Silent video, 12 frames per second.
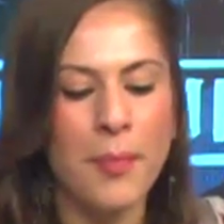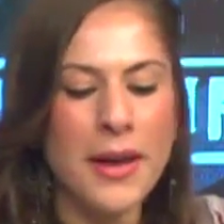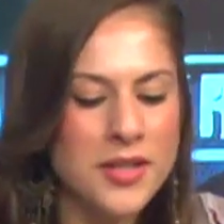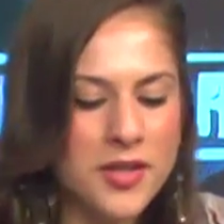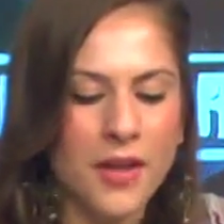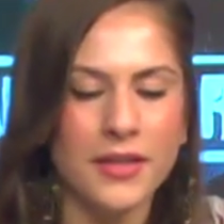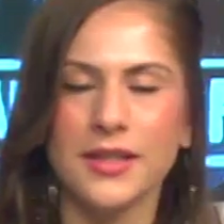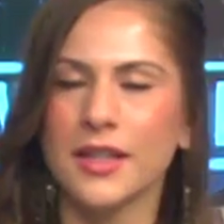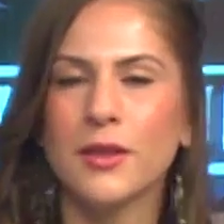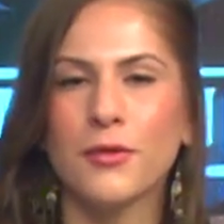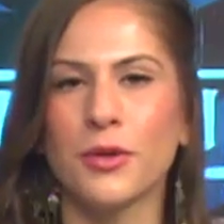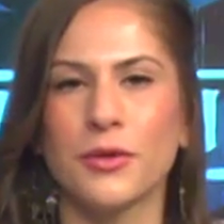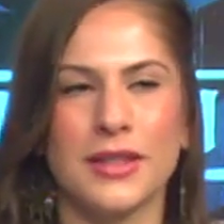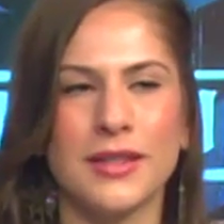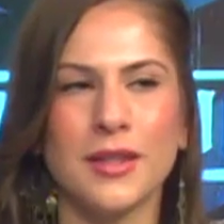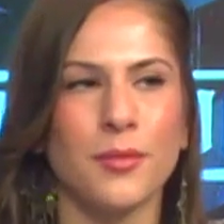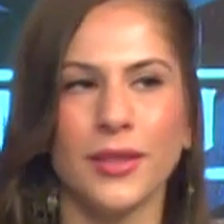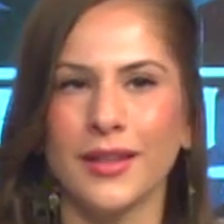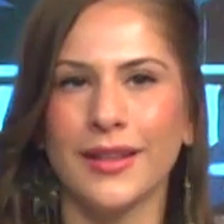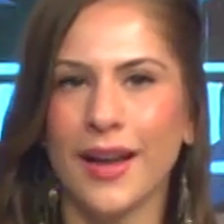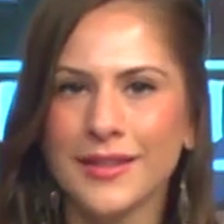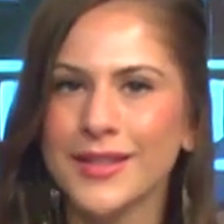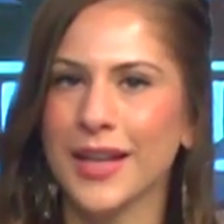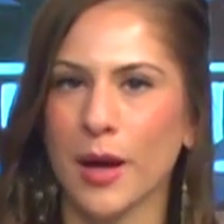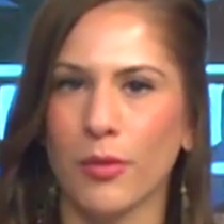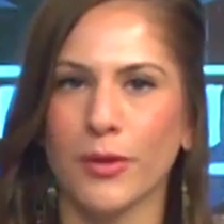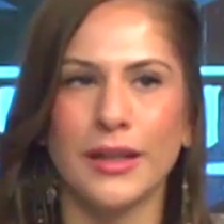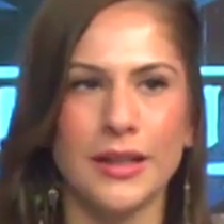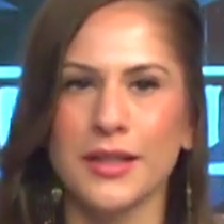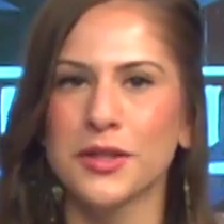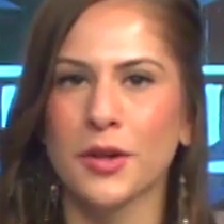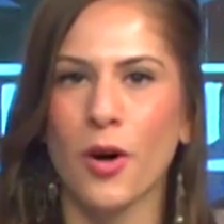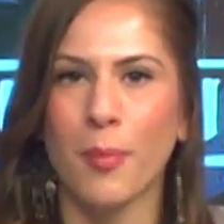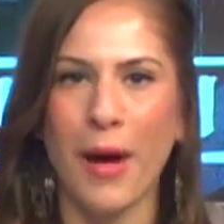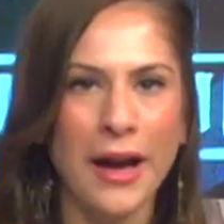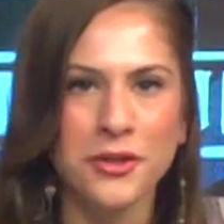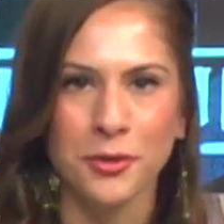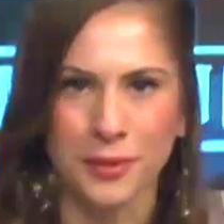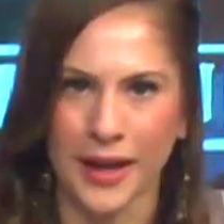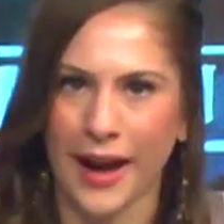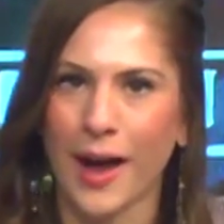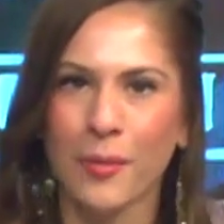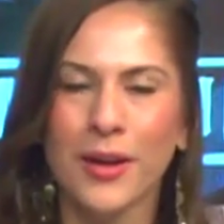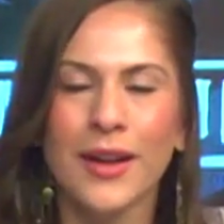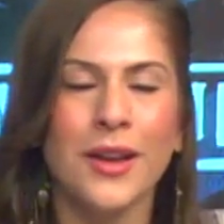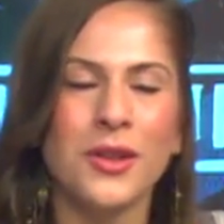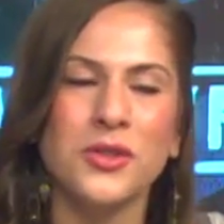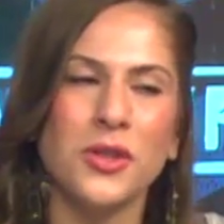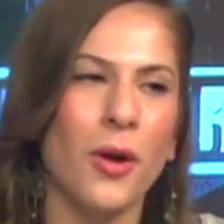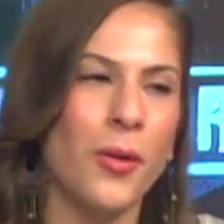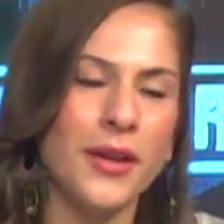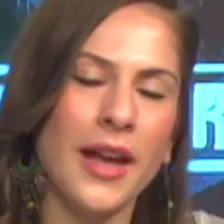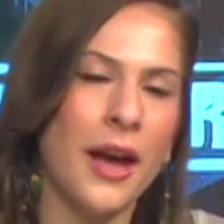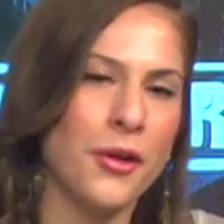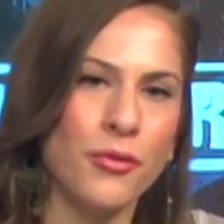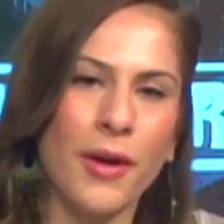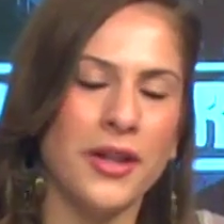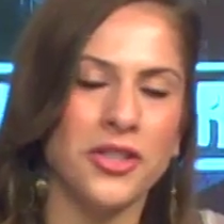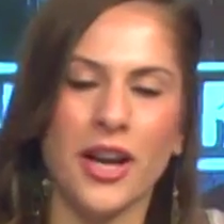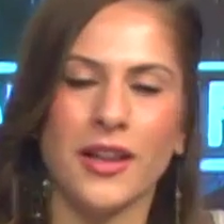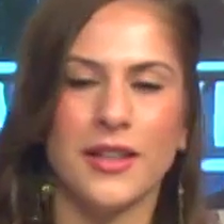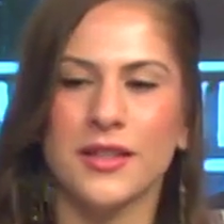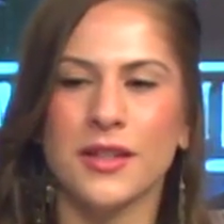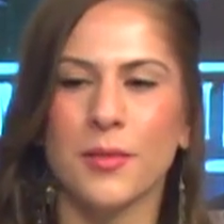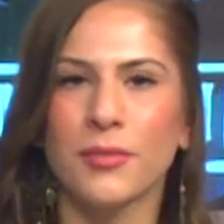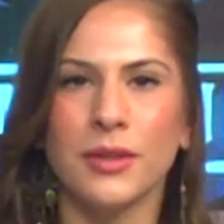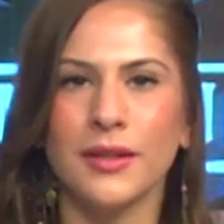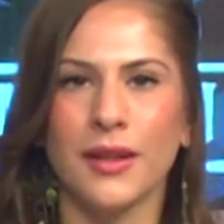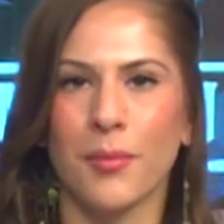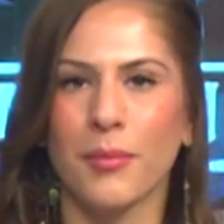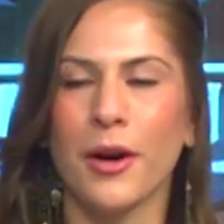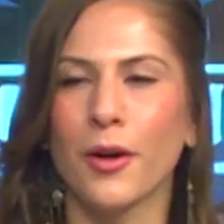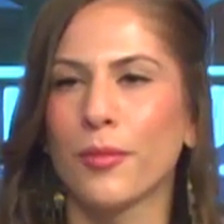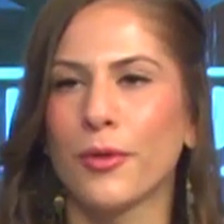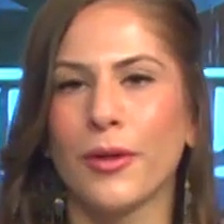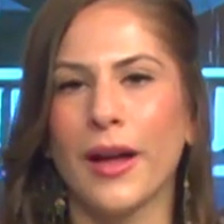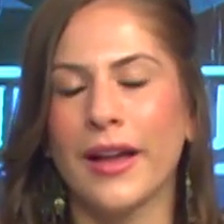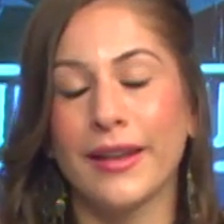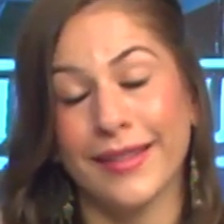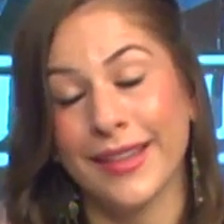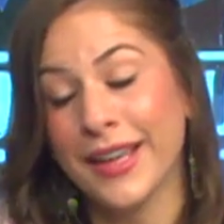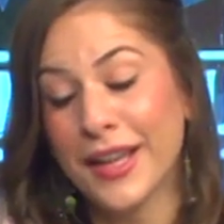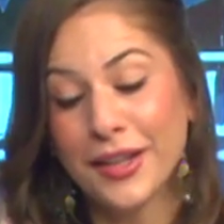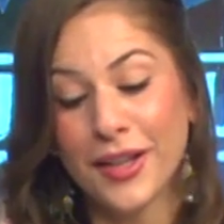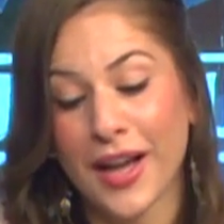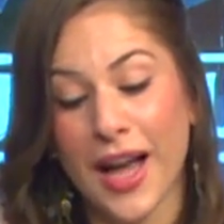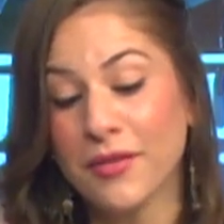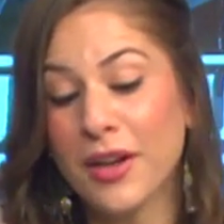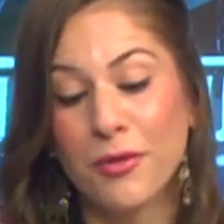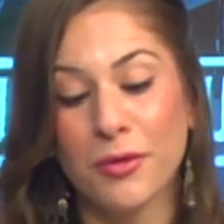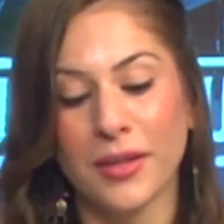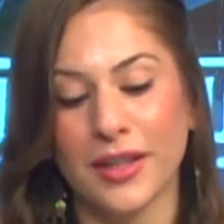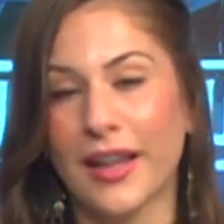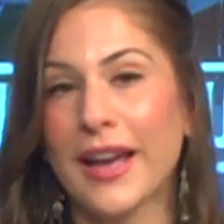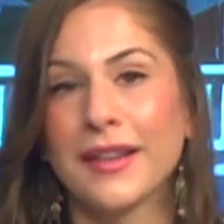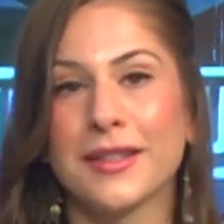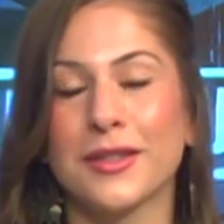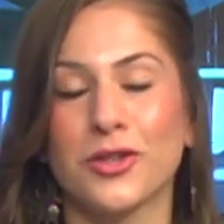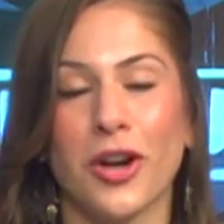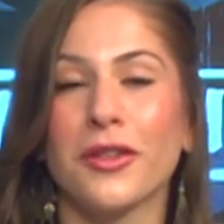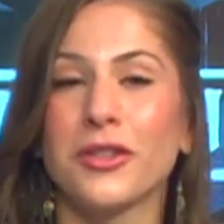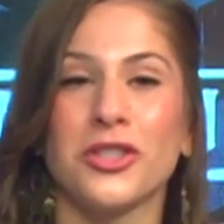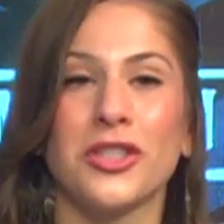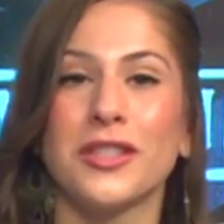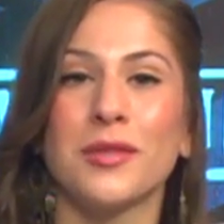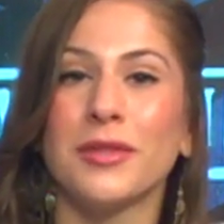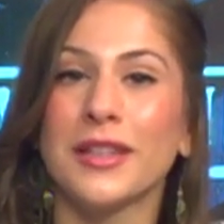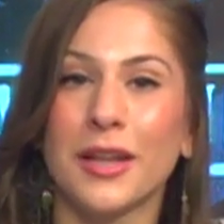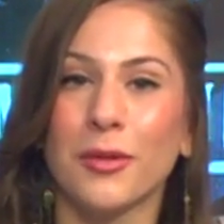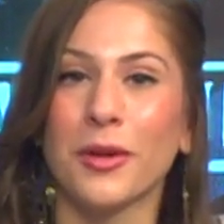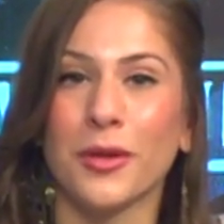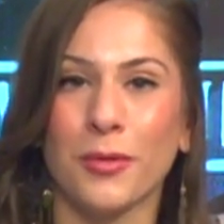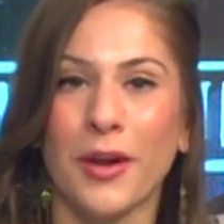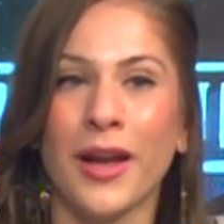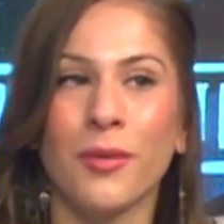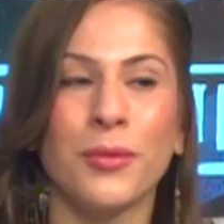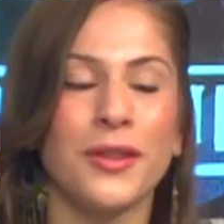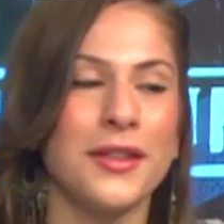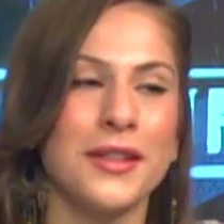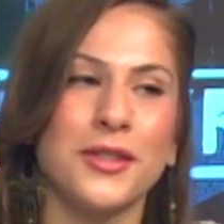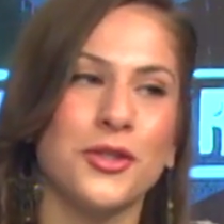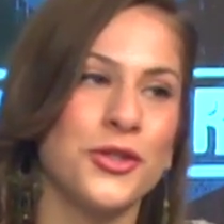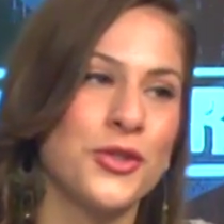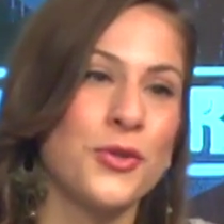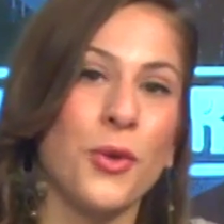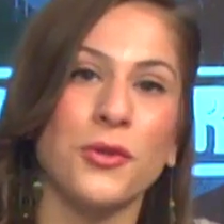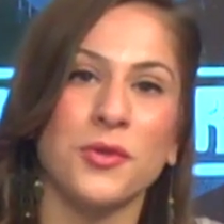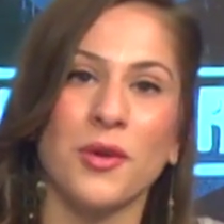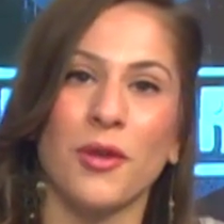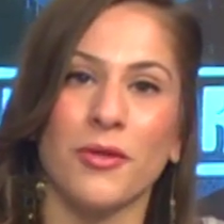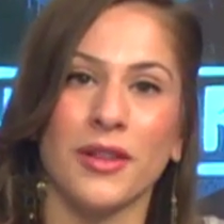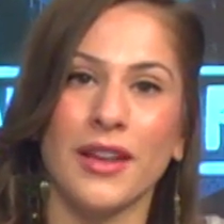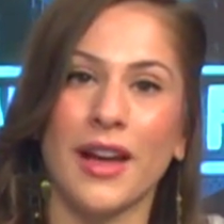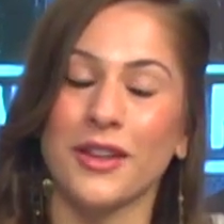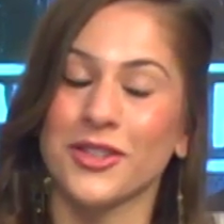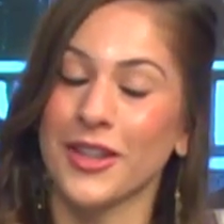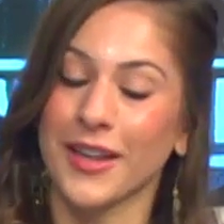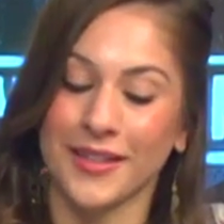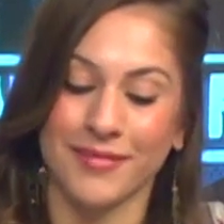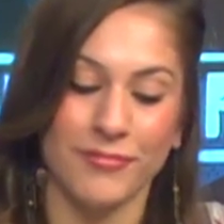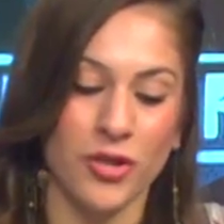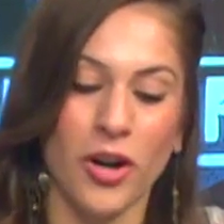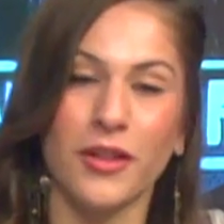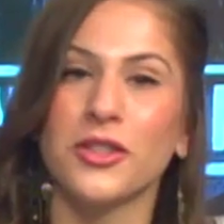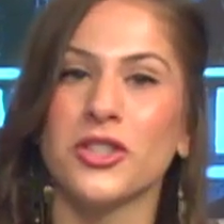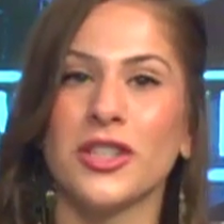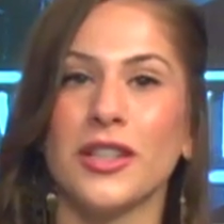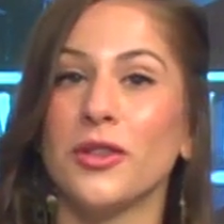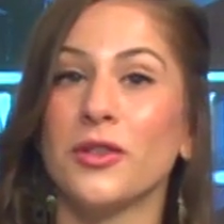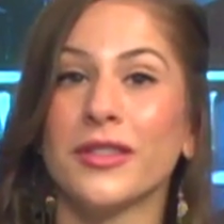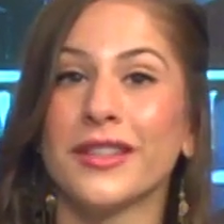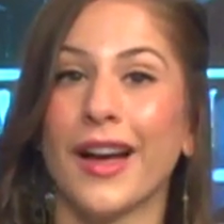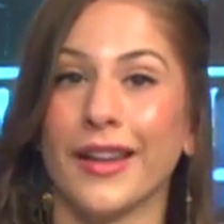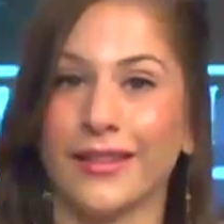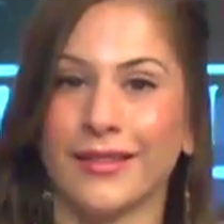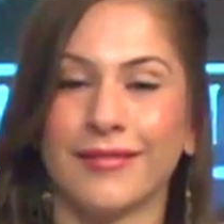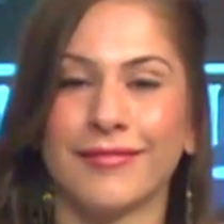Based on these interviews, he's completely unstable. He needs to go back to rehab. So, yeah, you're right, Cenk. He's completely unbearable. And look, I've never really liked Charlie Sheen to begin with, right? But this just throws me over the edge. Like, Charlie Sheen, you're done.